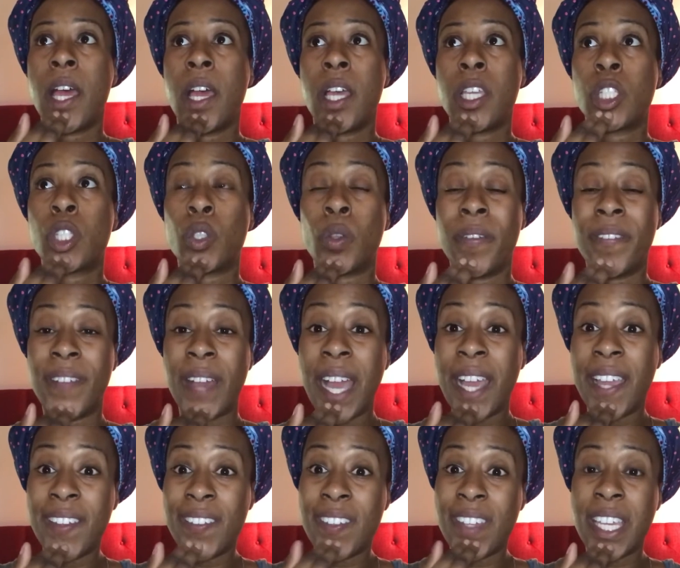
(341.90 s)

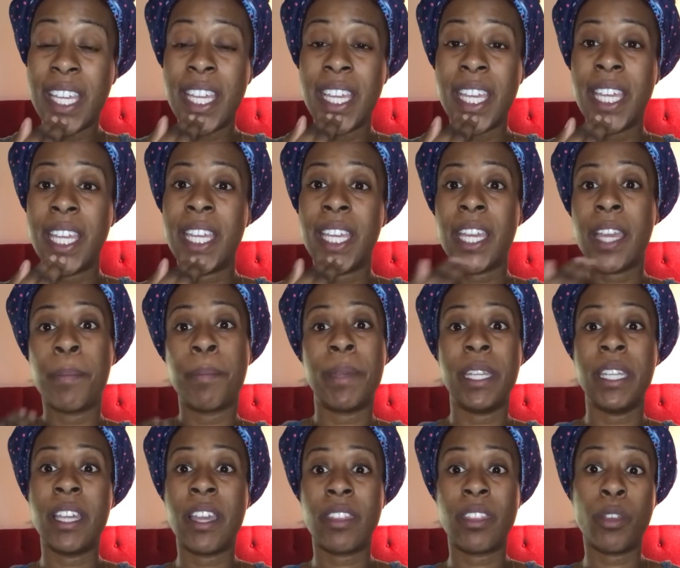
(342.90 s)
surviving, but
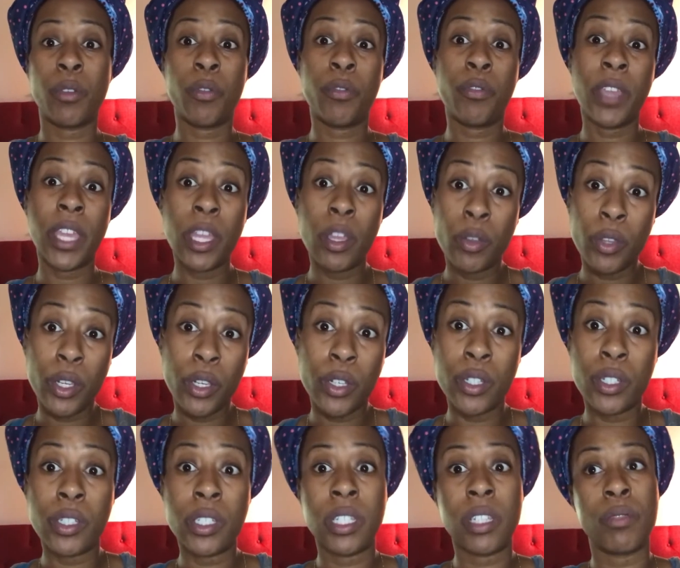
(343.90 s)
yet the
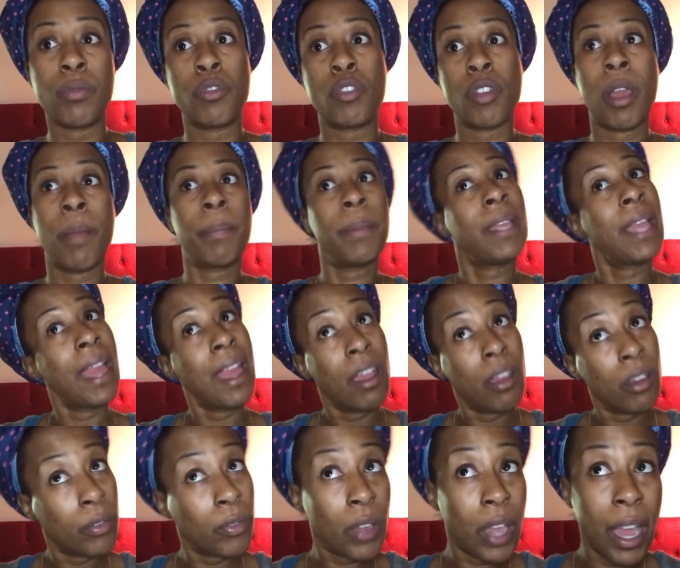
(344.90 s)
failures of dropping
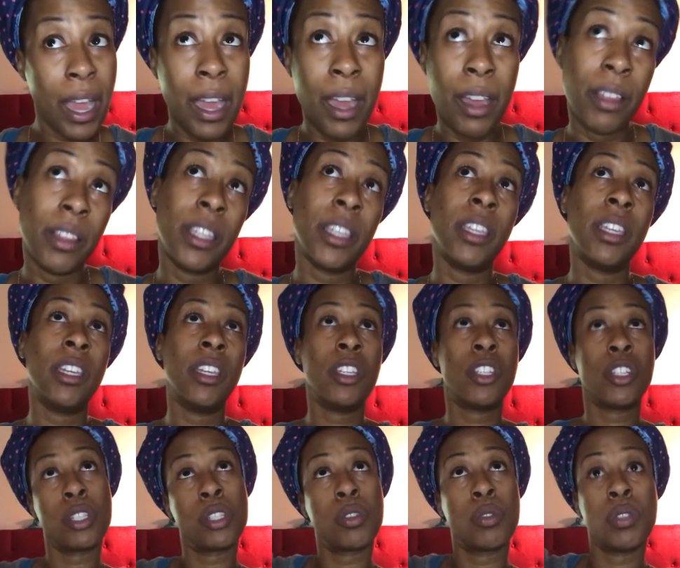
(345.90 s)
out of college
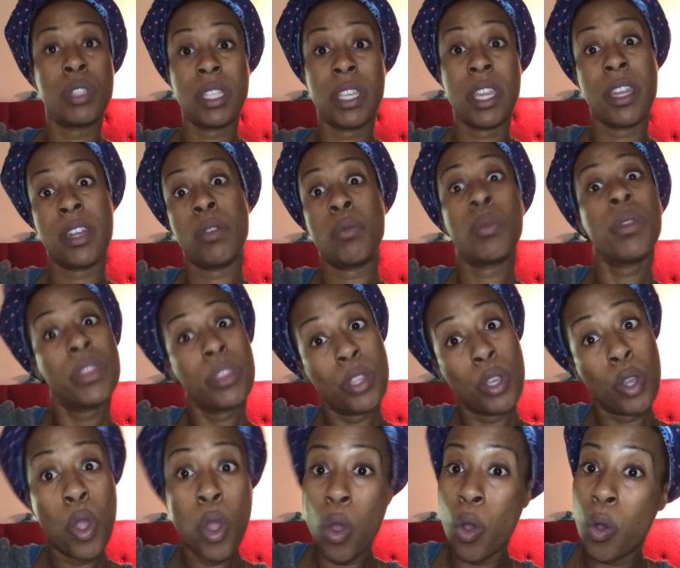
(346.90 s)
associated with the
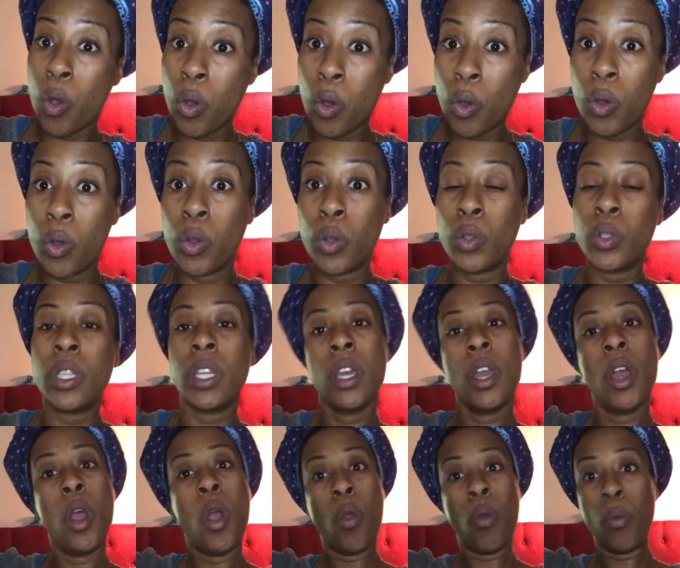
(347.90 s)
cold,
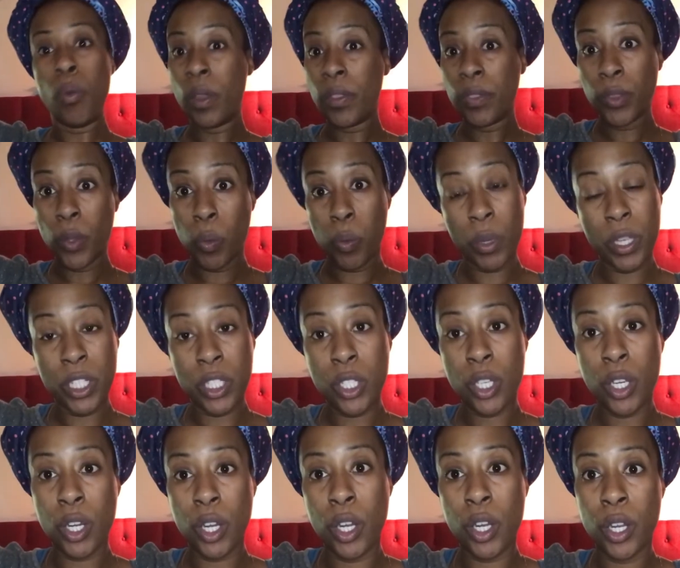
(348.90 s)
with the
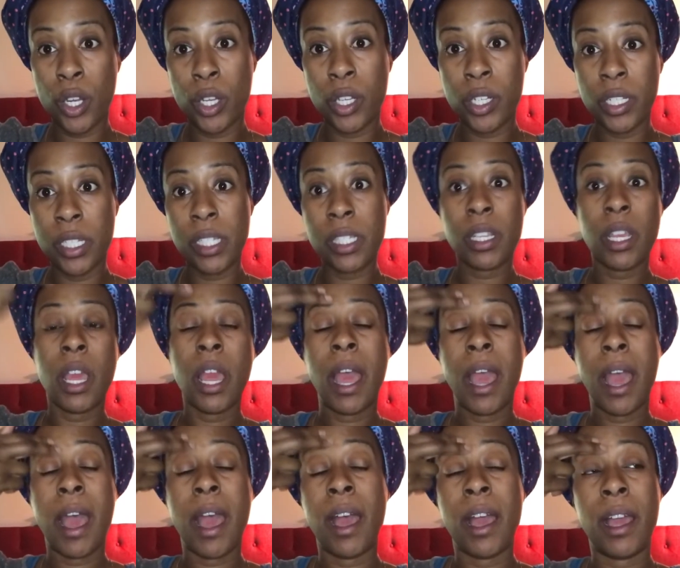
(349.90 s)
winters.
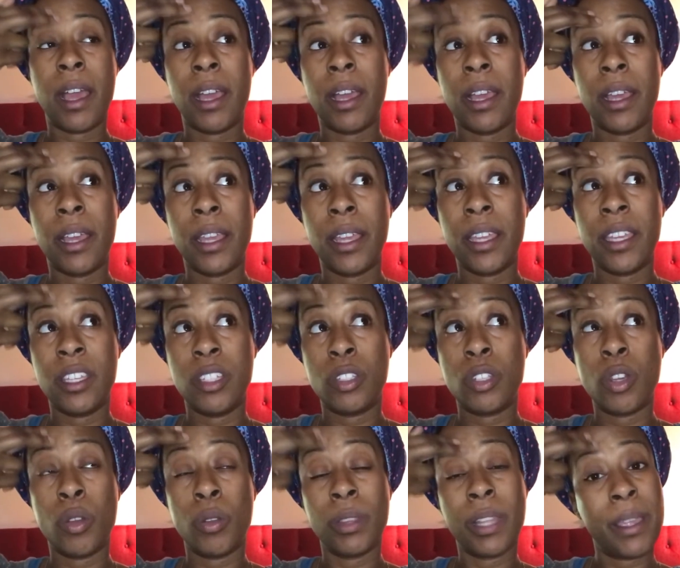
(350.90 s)
I
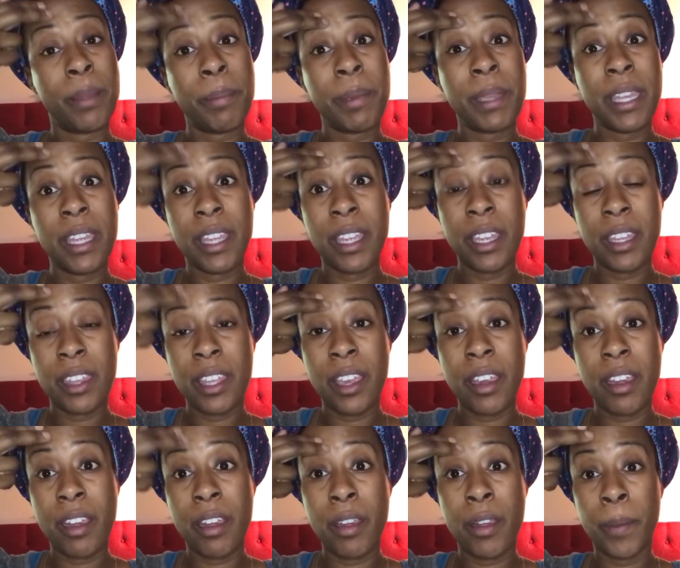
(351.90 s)
don't like being
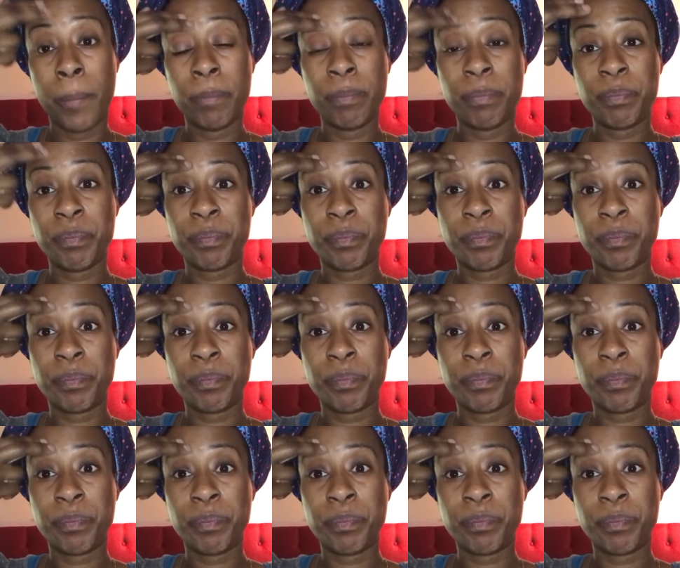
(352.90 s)
there